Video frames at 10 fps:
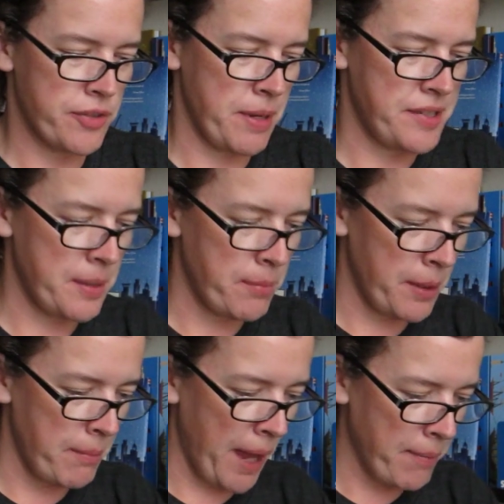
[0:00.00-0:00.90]
for my
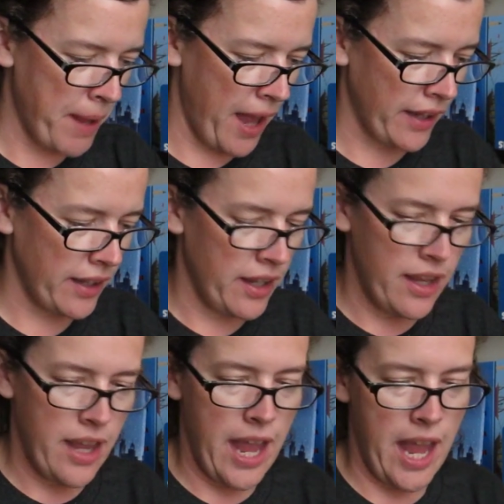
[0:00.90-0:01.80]
sunprint backpack
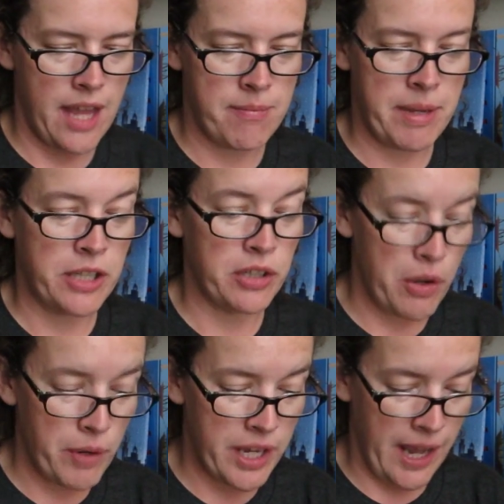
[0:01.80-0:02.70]
and my
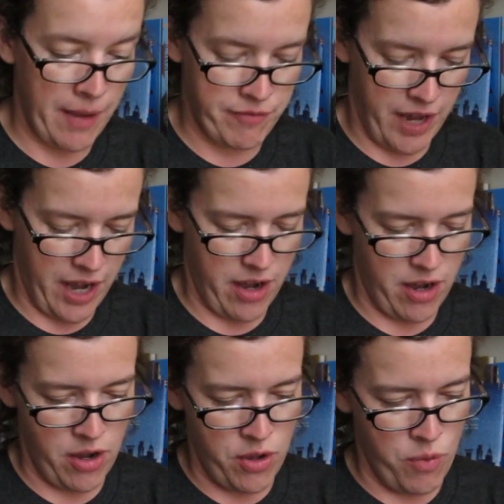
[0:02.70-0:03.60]
glowing campfire,
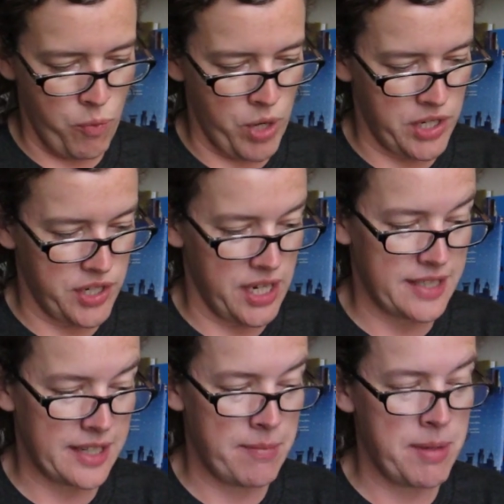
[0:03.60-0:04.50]
which is
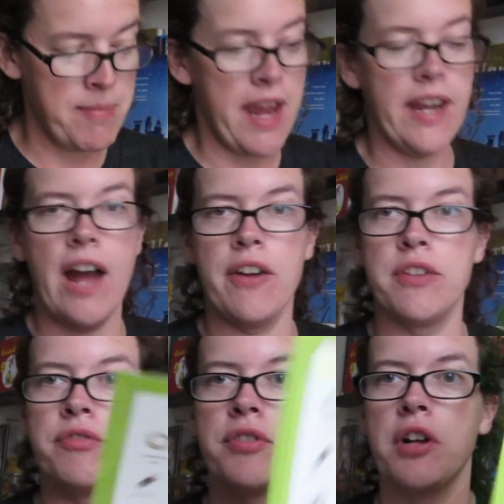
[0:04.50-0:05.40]
going to be made out of
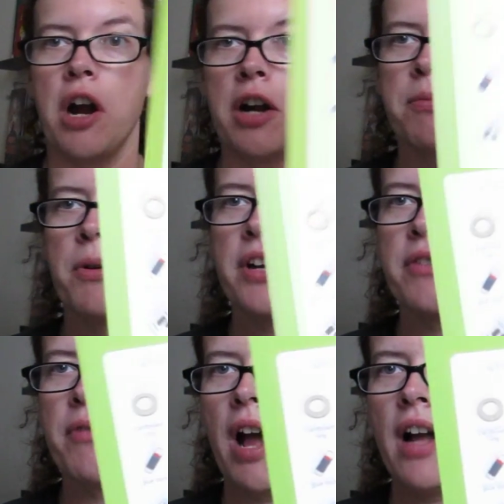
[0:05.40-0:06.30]
cardboard and
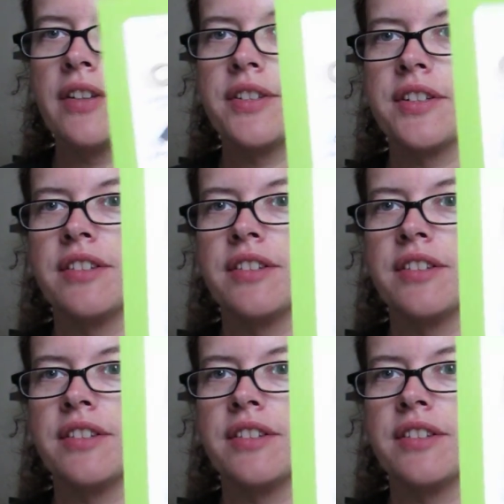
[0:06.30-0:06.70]
rocks,